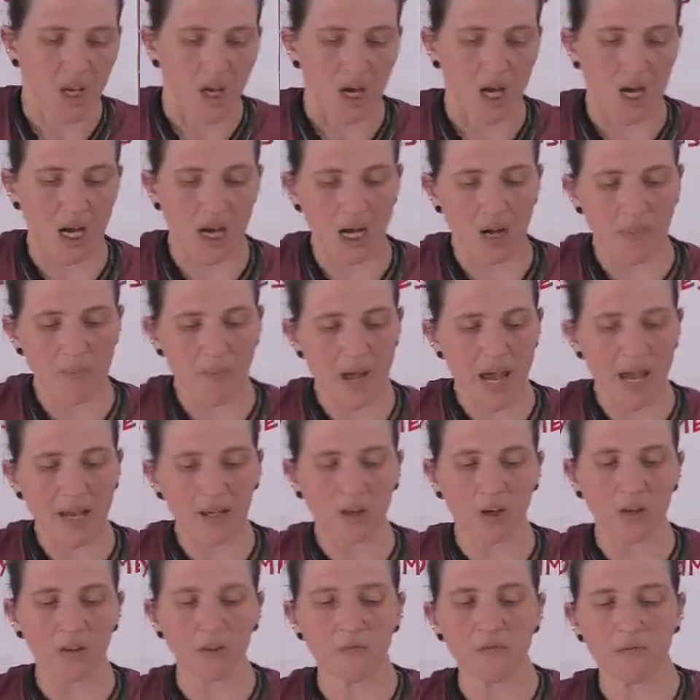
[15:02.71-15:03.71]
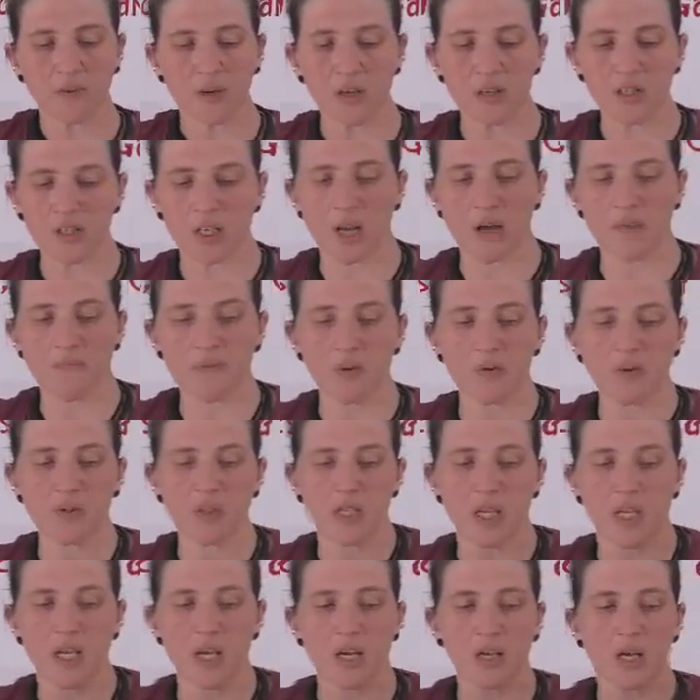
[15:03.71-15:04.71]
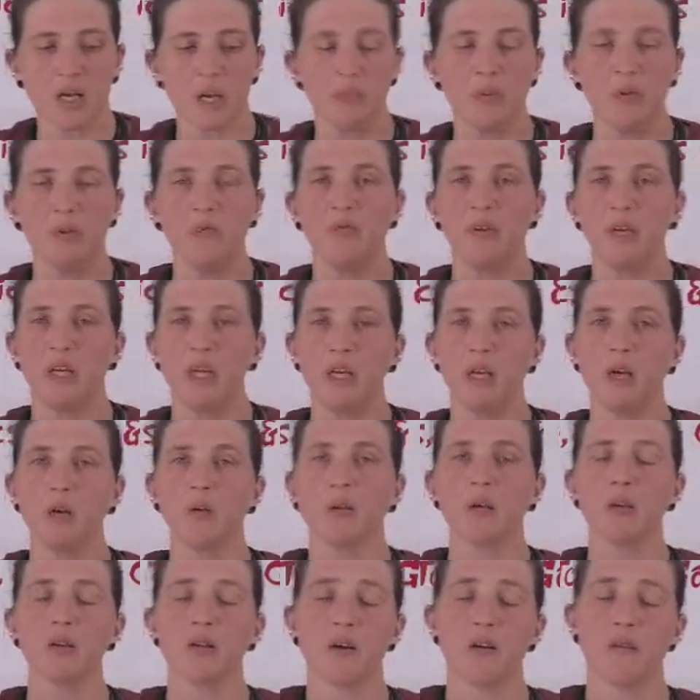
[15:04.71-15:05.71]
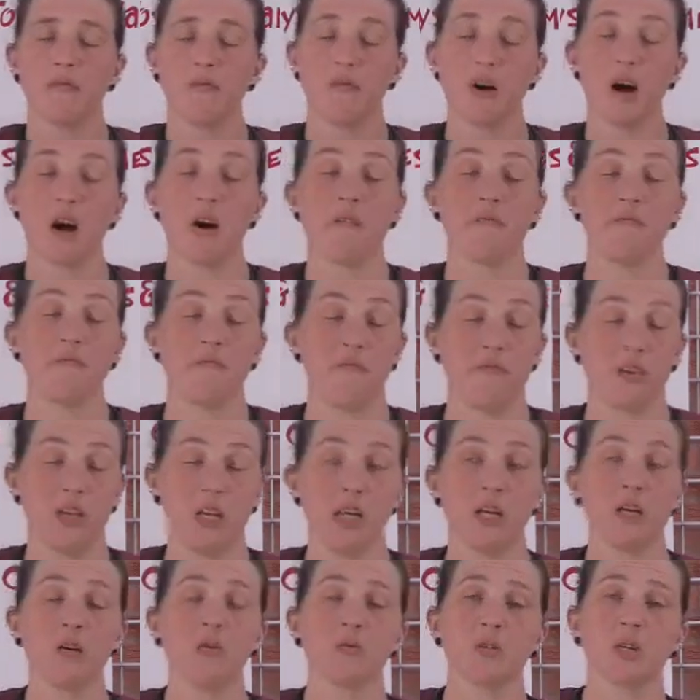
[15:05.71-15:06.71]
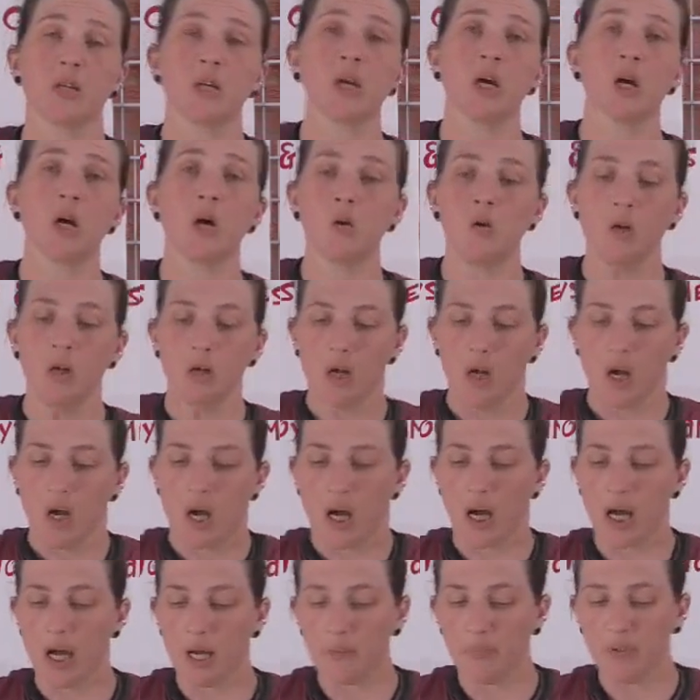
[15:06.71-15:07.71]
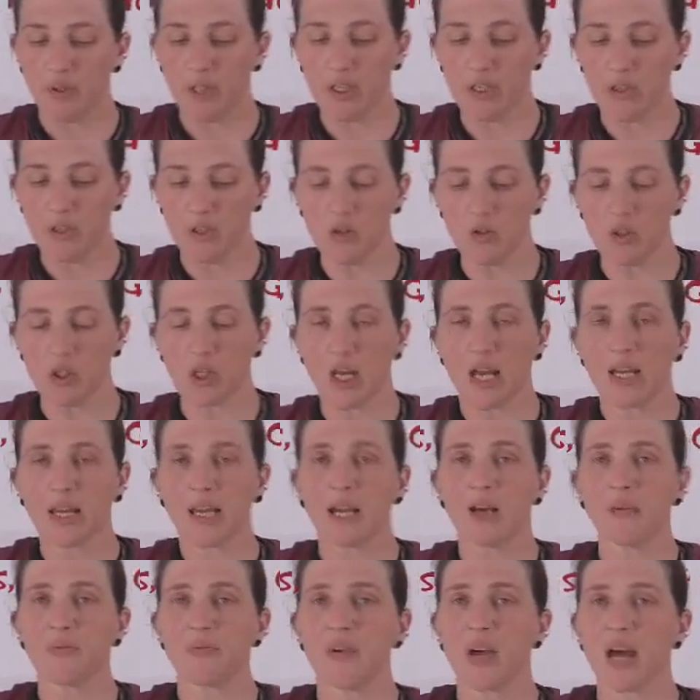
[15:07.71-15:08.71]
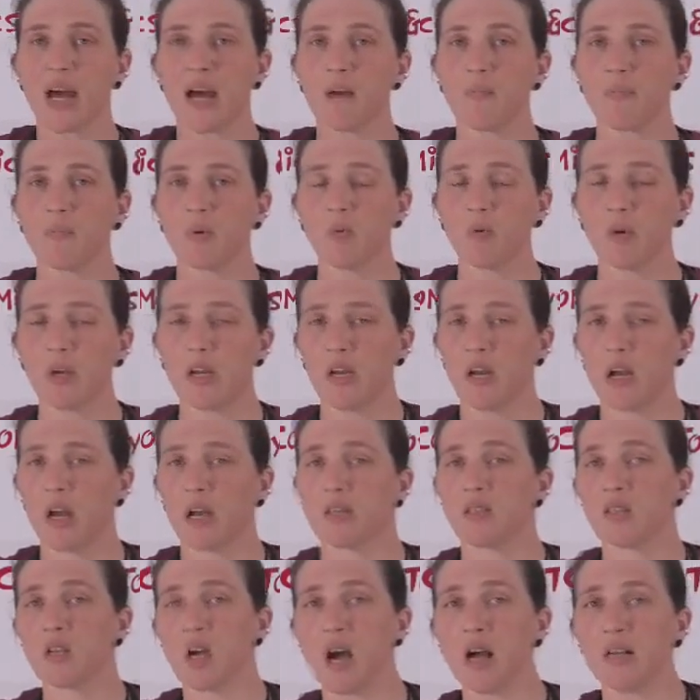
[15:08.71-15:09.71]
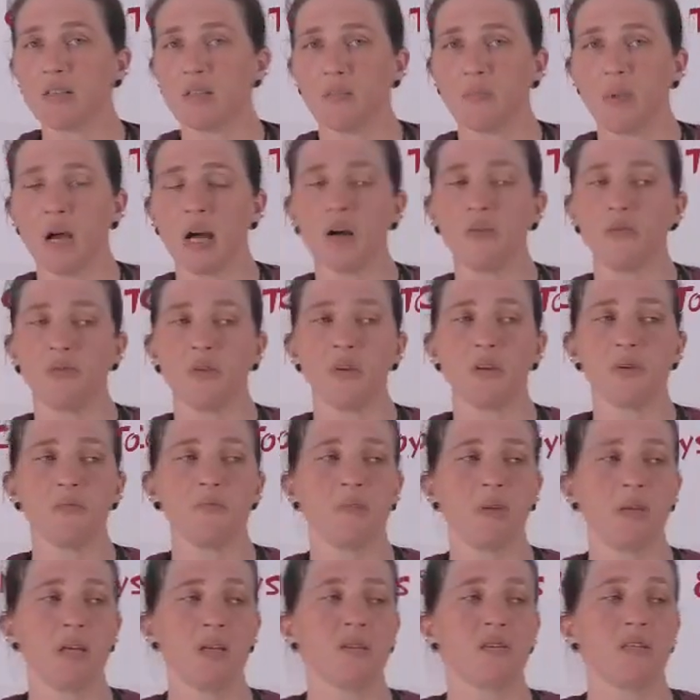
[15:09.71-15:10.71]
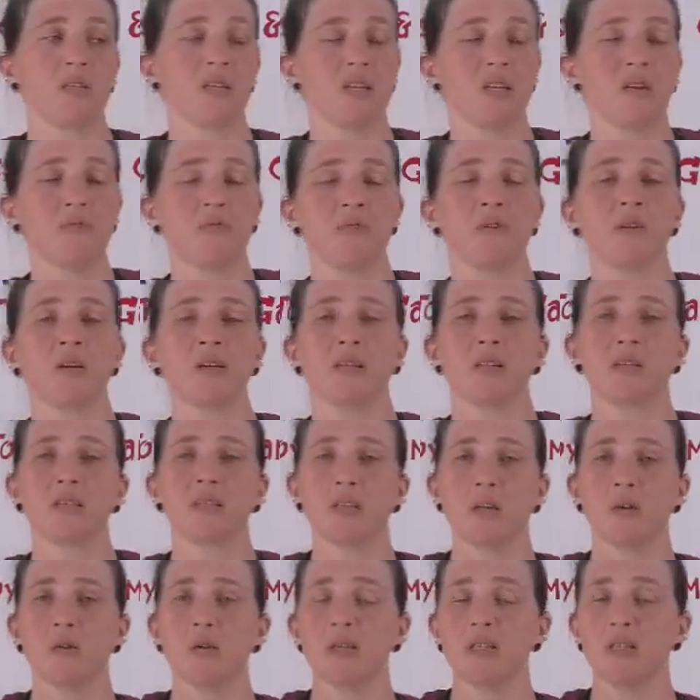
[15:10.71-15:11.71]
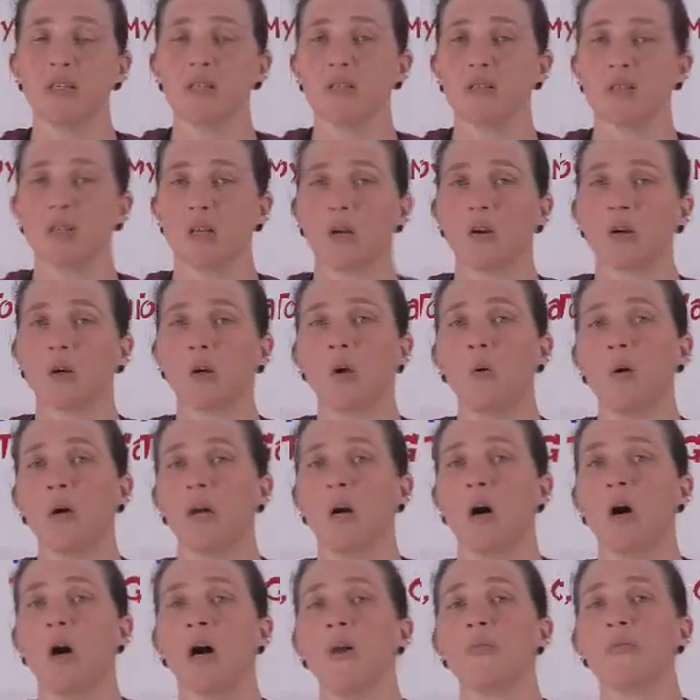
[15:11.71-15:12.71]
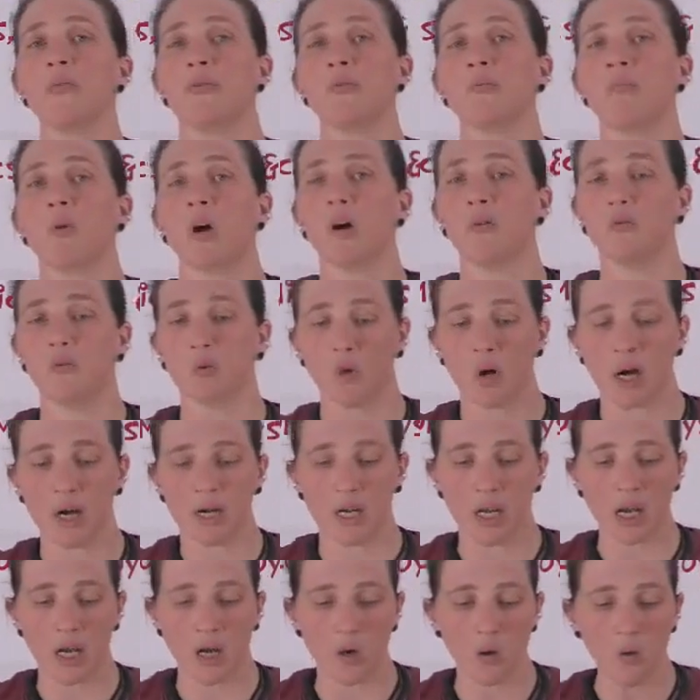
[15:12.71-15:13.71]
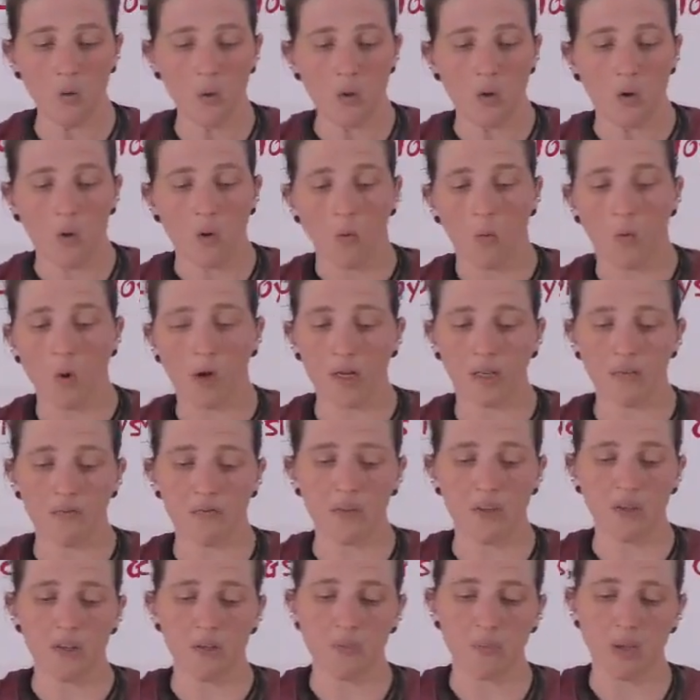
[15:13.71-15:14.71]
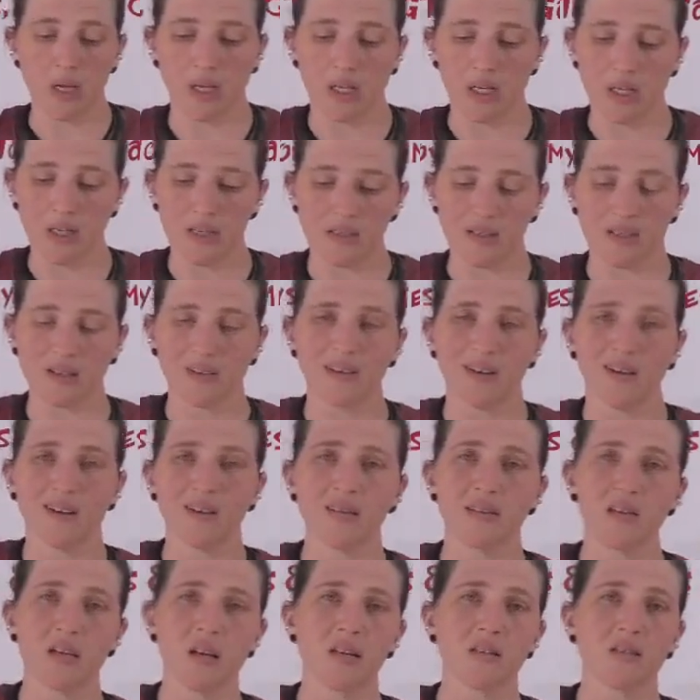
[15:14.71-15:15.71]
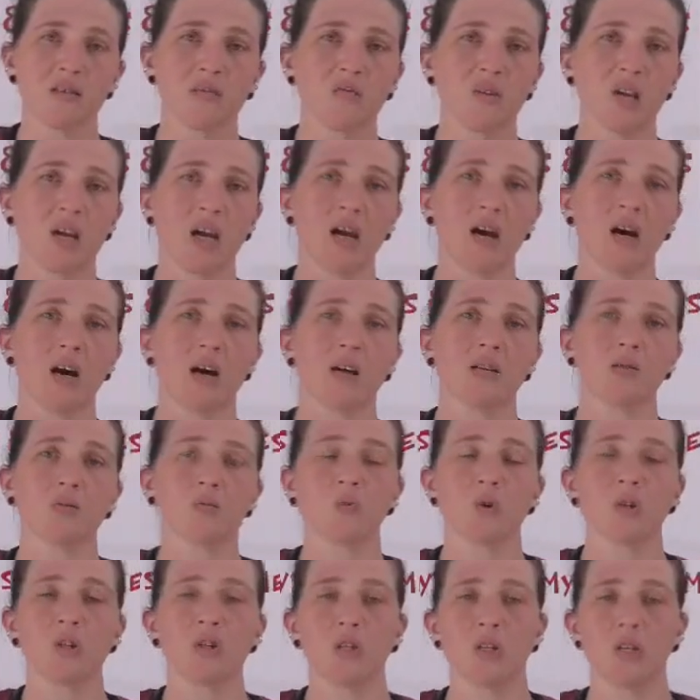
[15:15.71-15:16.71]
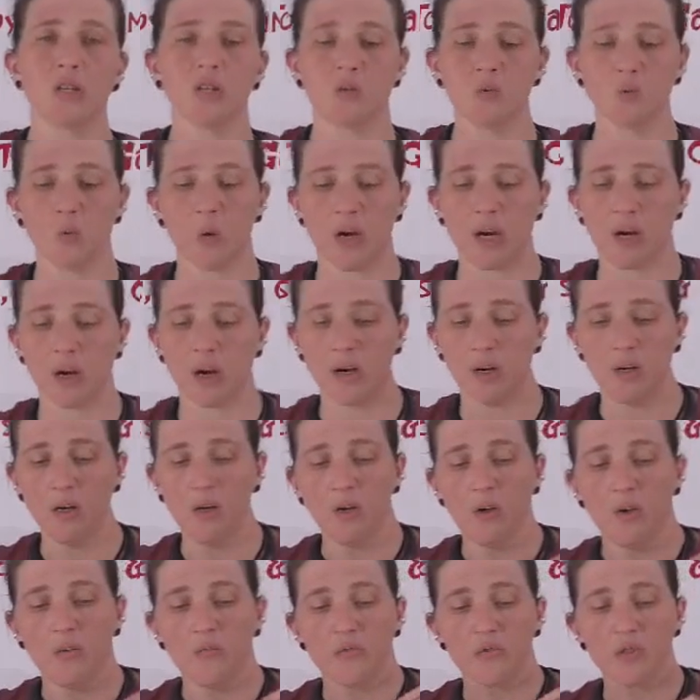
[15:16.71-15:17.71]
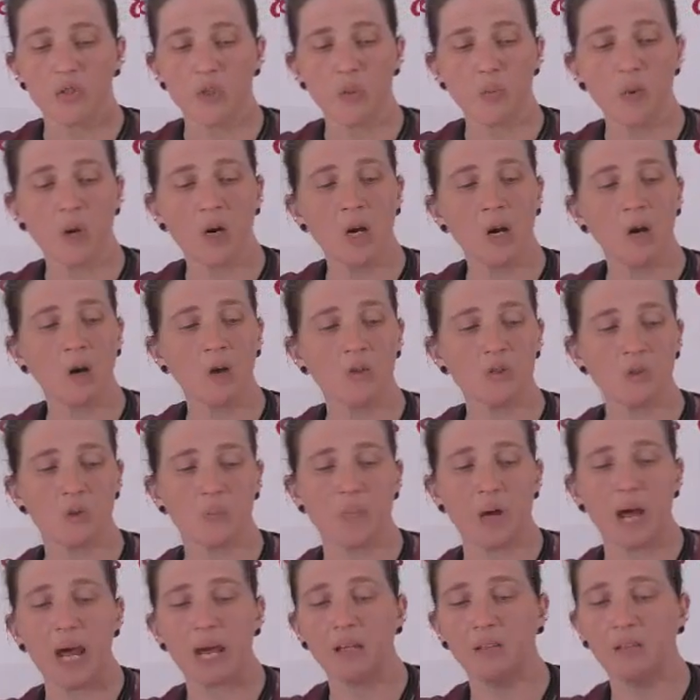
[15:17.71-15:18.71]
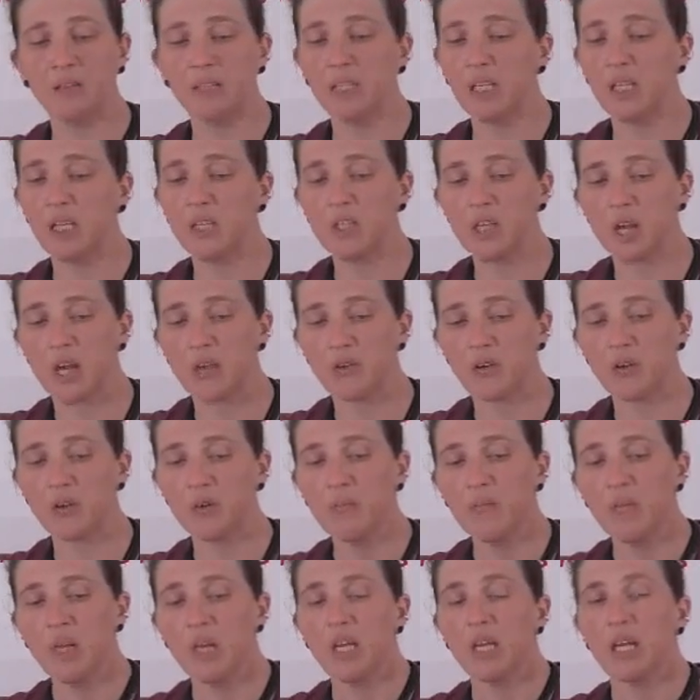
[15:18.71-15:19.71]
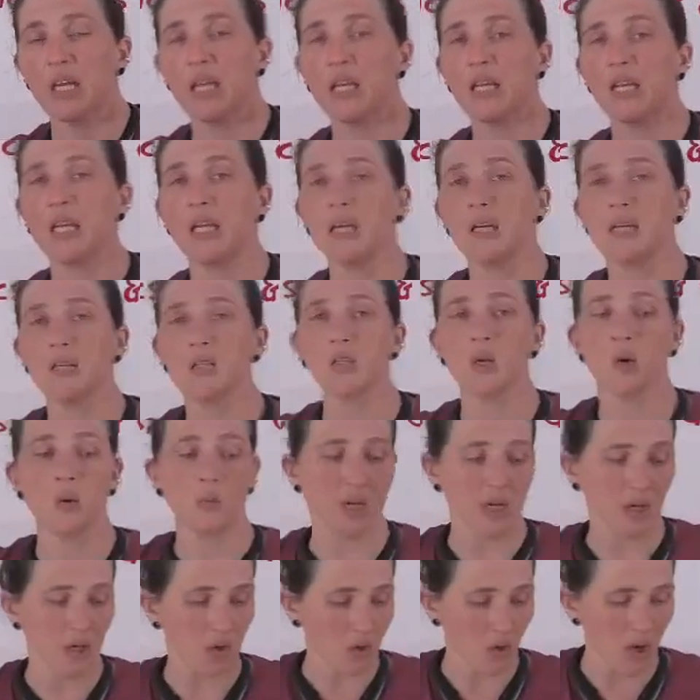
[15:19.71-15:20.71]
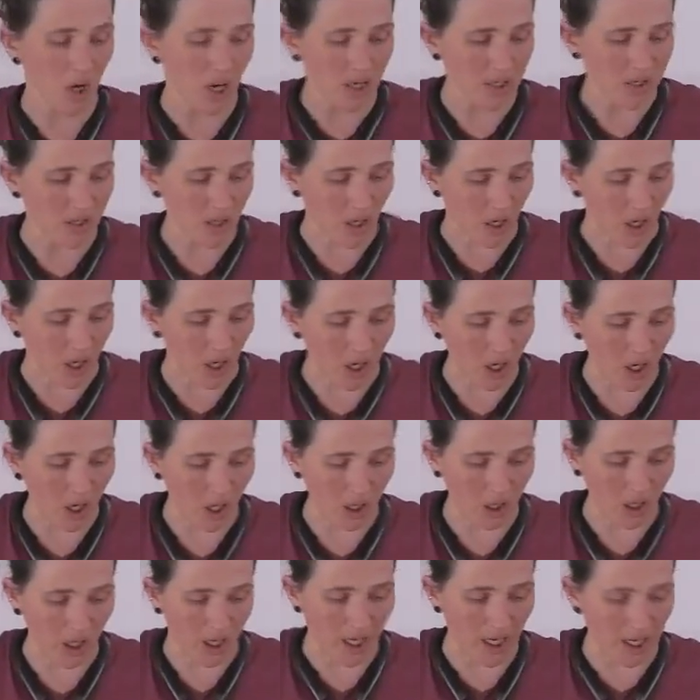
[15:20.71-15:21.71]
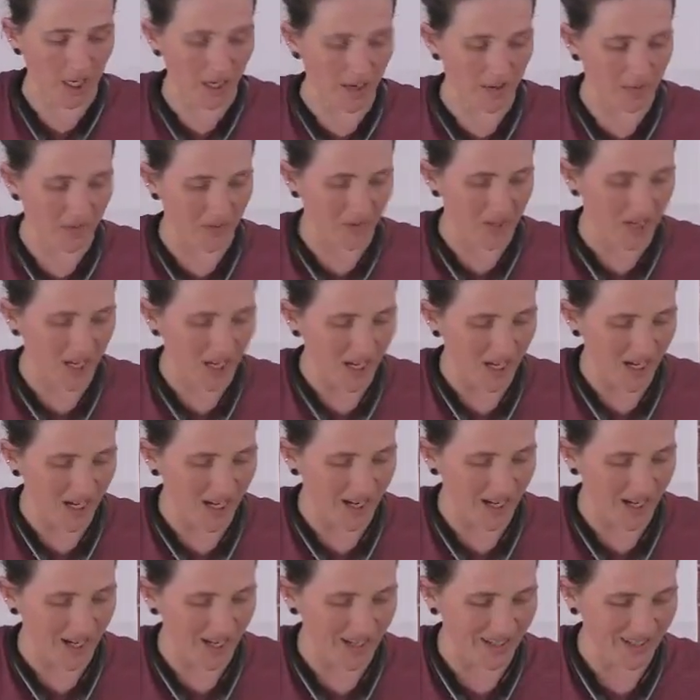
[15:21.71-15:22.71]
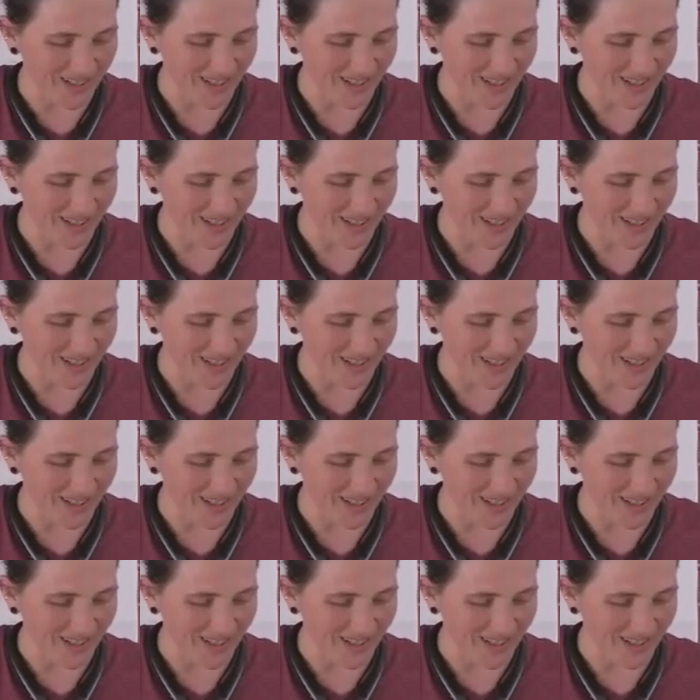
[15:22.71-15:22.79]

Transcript: Back on the first FOC a couple of videos ago, please do check out that. But we talked about the different series that are going on through Marvel right now. One of them is Contest of Chaos, which is where superheroes are battling each other. It is going across all of the...